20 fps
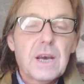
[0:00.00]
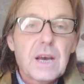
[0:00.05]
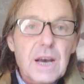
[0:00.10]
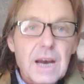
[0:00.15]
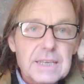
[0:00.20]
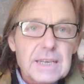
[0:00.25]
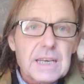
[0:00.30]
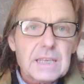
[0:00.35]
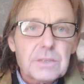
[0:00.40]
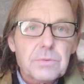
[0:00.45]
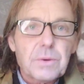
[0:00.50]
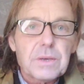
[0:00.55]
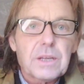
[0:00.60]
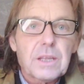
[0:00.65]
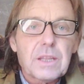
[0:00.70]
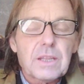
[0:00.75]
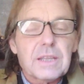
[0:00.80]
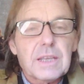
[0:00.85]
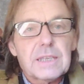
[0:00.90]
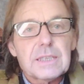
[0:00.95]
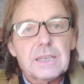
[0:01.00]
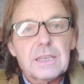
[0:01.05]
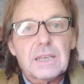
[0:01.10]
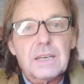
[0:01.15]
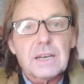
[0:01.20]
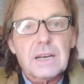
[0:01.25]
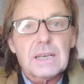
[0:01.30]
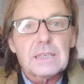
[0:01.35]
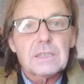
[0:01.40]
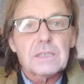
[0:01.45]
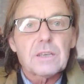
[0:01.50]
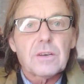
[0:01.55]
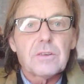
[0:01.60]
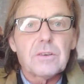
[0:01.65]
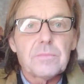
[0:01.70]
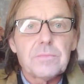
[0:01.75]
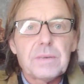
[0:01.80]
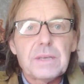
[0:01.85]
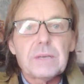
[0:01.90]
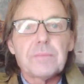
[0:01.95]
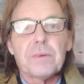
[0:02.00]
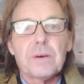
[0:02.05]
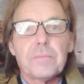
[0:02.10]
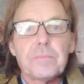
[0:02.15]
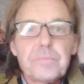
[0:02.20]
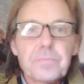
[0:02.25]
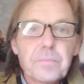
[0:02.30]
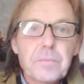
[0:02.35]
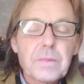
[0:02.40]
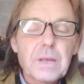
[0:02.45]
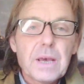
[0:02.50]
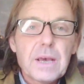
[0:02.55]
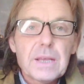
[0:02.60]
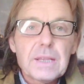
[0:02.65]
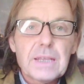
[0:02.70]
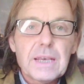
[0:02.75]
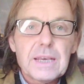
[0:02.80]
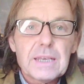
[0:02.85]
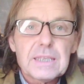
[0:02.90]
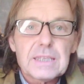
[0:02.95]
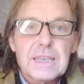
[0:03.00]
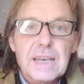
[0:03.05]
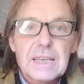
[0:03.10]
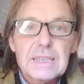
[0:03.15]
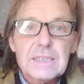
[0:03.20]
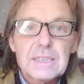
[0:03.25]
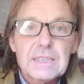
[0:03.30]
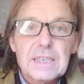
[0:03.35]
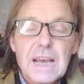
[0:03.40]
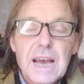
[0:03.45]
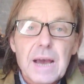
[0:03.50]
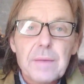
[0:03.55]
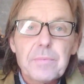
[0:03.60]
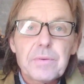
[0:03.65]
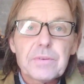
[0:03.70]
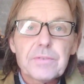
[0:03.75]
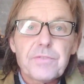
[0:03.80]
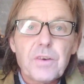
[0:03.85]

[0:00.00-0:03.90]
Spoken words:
And that's one of the things in the grand solar minimum that tends to happen.